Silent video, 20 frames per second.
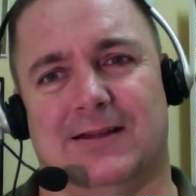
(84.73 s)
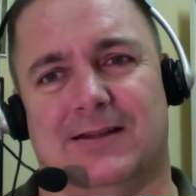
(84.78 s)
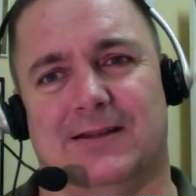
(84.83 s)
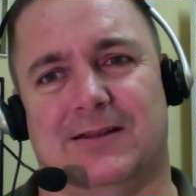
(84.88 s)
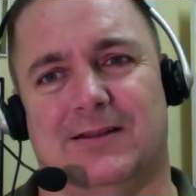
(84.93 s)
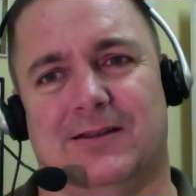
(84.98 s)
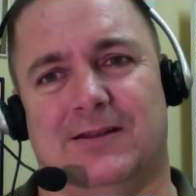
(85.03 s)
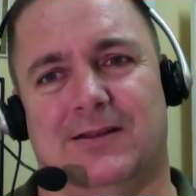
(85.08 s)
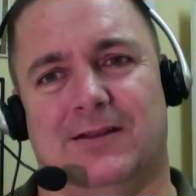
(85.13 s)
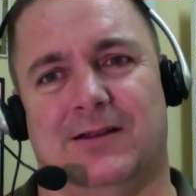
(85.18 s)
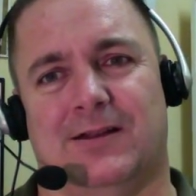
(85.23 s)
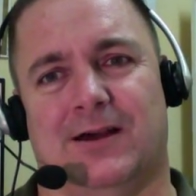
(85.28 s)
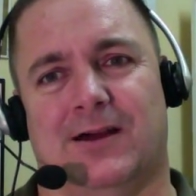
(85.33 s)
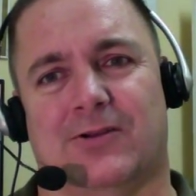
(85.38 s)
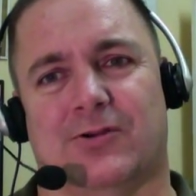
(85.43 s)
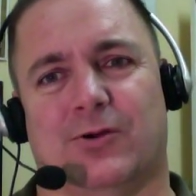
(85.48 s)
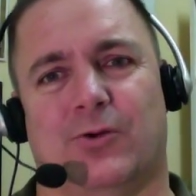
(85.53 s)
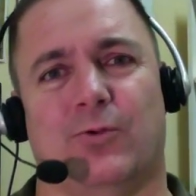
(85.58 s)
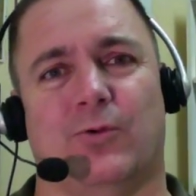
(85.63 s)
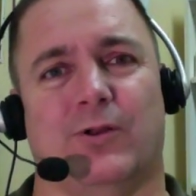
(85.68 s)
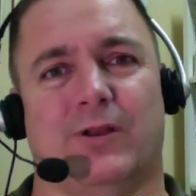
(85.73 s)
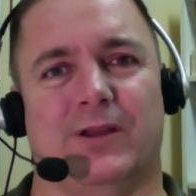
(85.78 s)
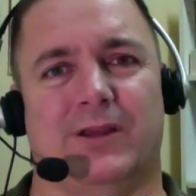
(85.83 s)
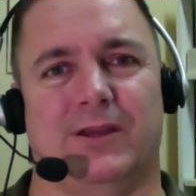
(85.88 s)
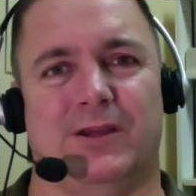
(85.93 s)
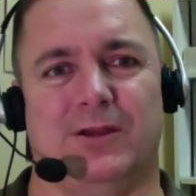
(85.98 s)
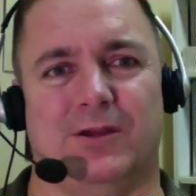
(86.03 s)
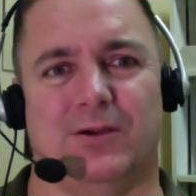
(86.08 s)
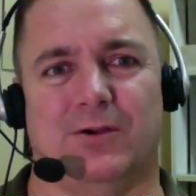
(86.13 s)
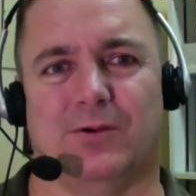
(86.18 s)
not
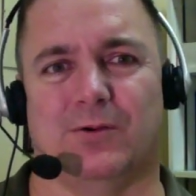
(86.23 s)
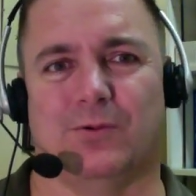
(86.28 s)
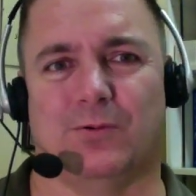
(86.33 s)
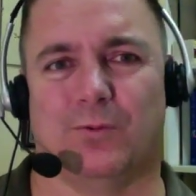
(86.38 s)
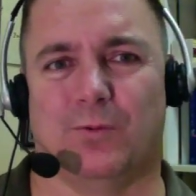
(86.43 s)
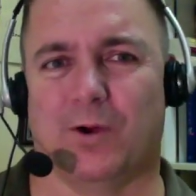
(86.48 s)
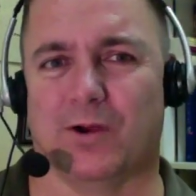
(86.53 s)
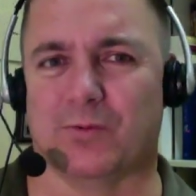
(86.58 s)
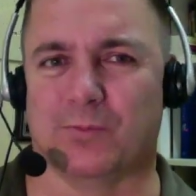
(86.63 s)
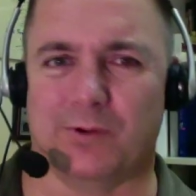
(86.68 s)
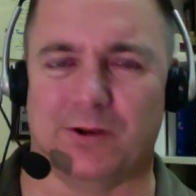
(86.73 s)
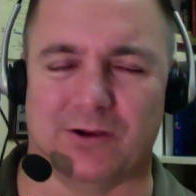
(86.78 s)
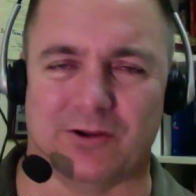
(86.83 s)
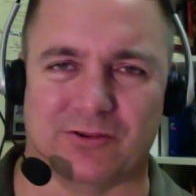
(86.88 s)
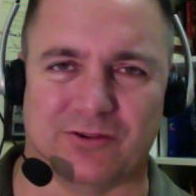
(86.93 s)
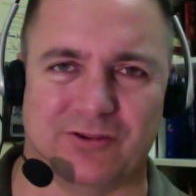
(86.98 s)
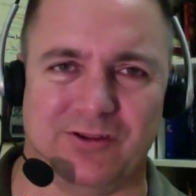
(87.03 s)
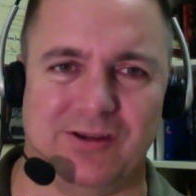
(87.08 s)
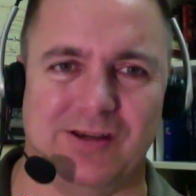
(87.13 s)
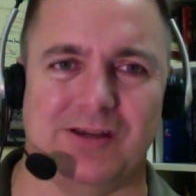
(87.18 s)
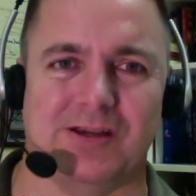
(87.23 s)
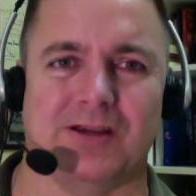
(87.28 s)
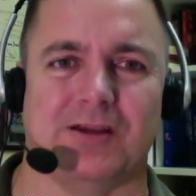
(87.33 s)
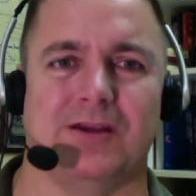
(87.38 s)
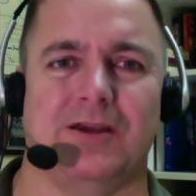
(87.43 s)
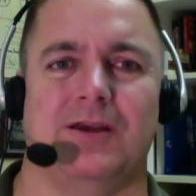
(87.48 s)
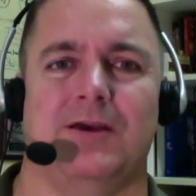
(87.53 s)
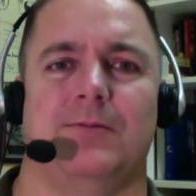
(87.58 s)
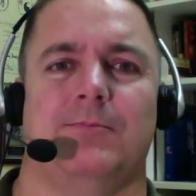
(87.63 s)
only what we are seeing,